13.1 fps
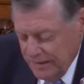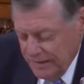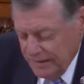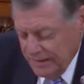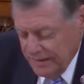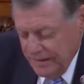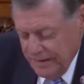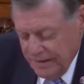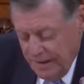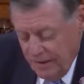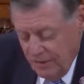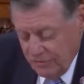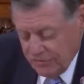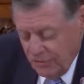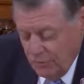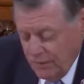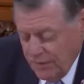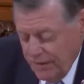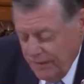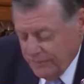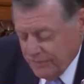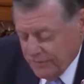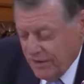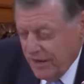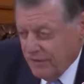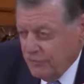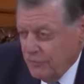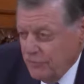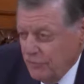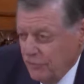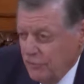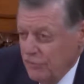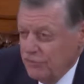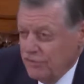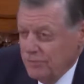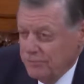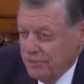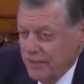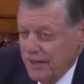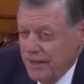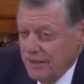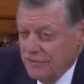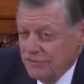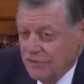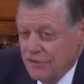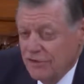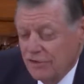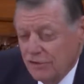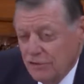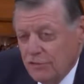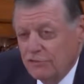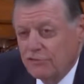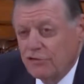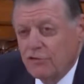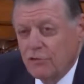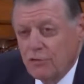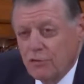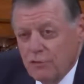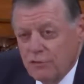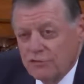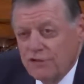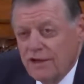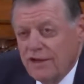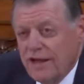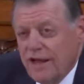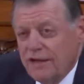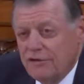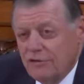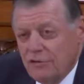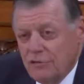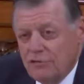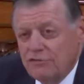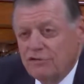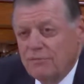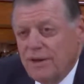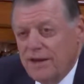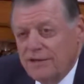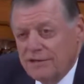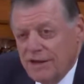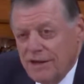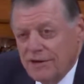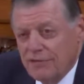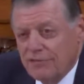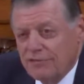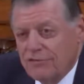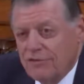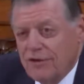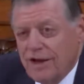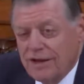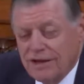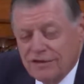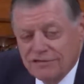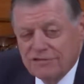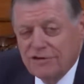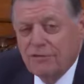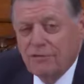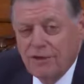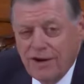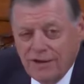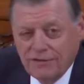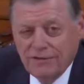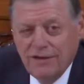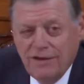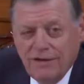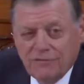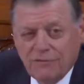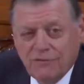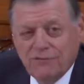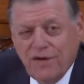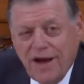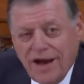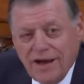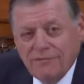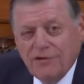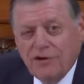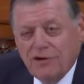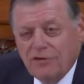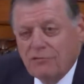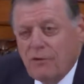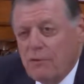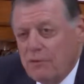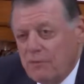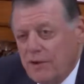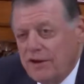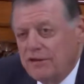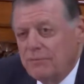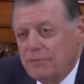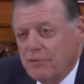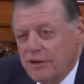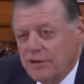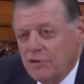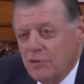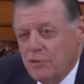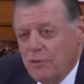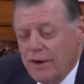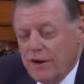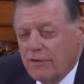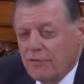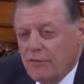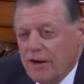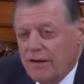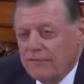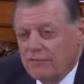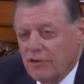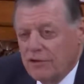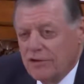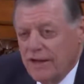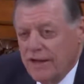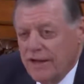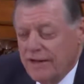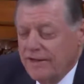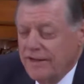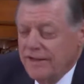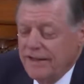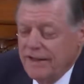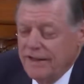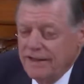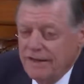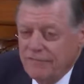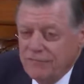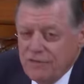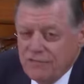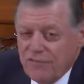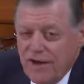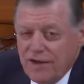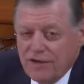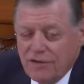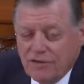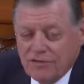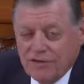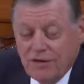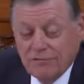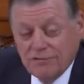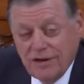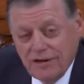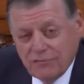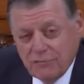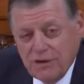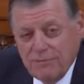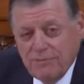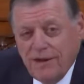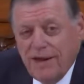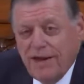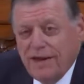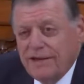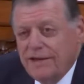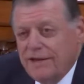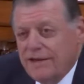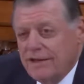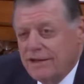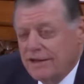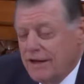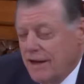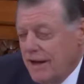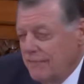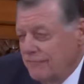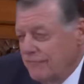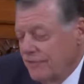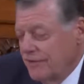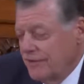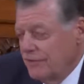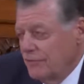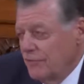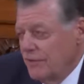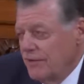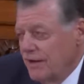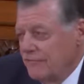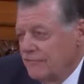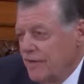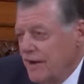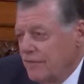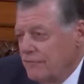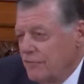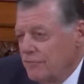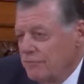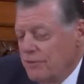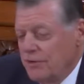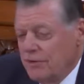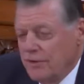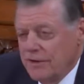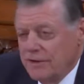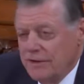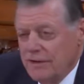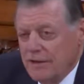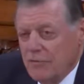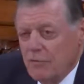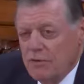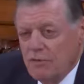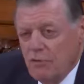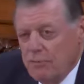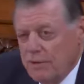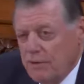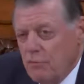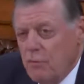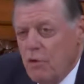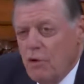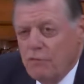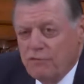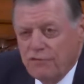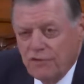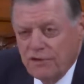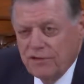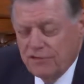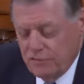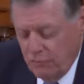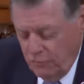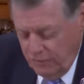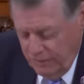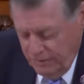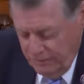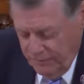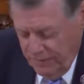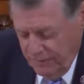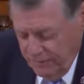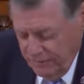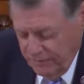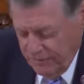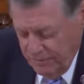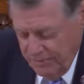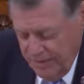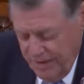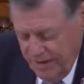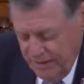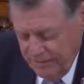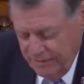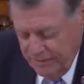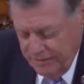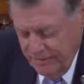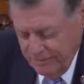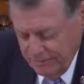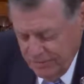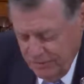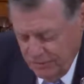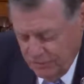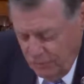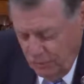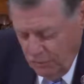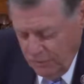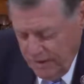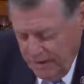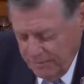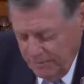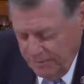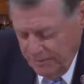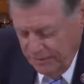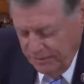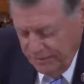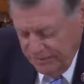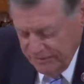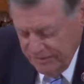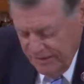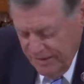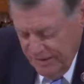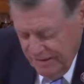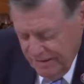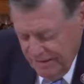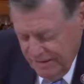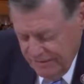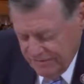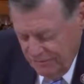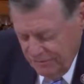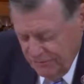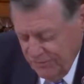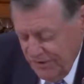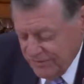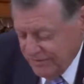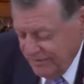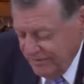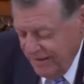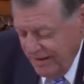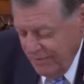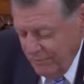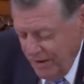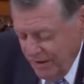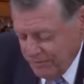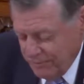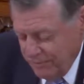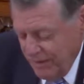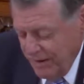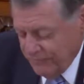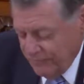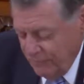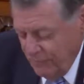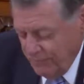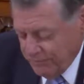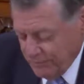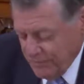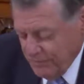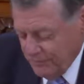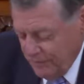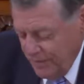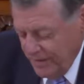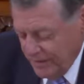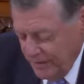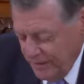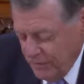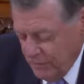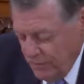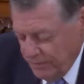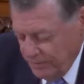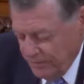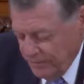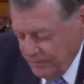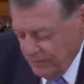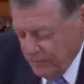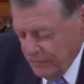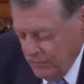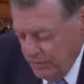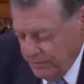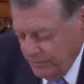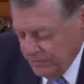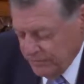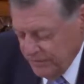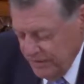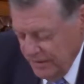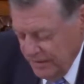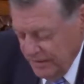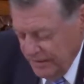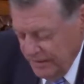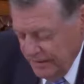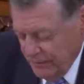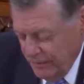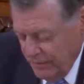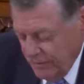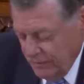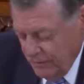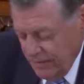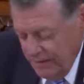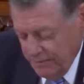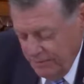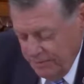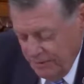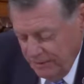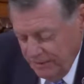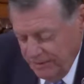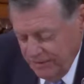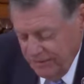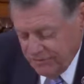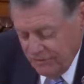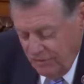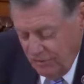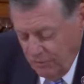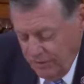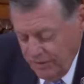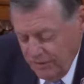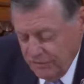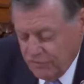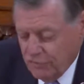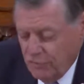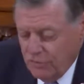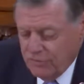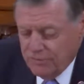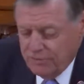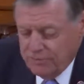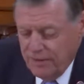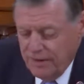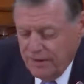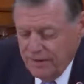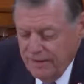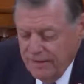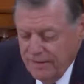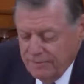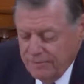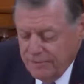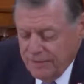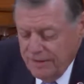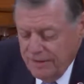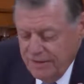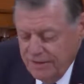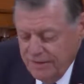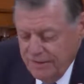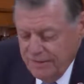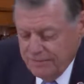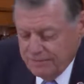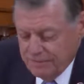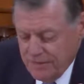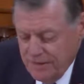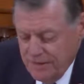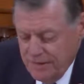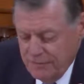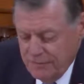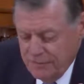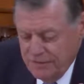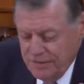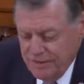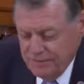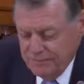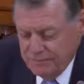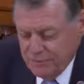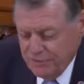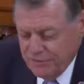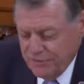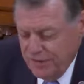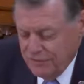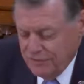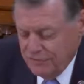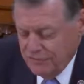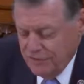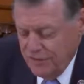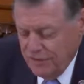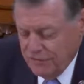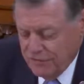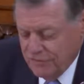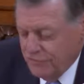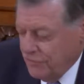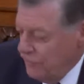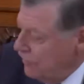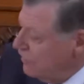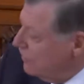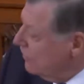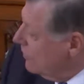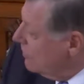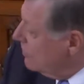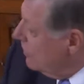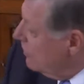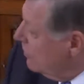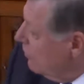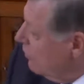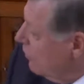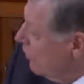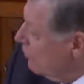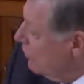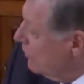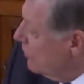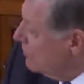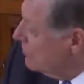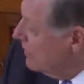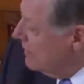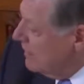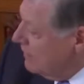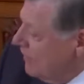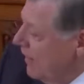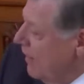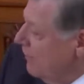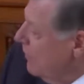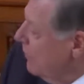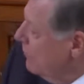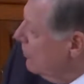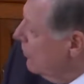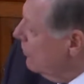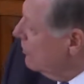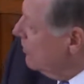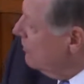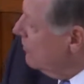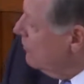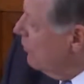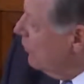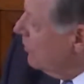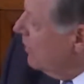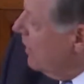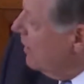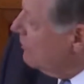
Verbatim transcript: Uh, again, I also want to emphasize when you lose the planes, you lose the crews and you lose the maintainers. They're not going to sit around for five years while we wait to bring new aircraft online. And if we find ourselves, as we may, in a conflict during that five year period, we will be woefully short of aerial command and control capabilities. Uh, so, divesting the AWACS platform, frankly, cripple, cripples a critical capability that's already in short supply. But again, um, I would uh, appreciate the chair's assurance she'll continue to work with us. I have that assurance. I'd be more than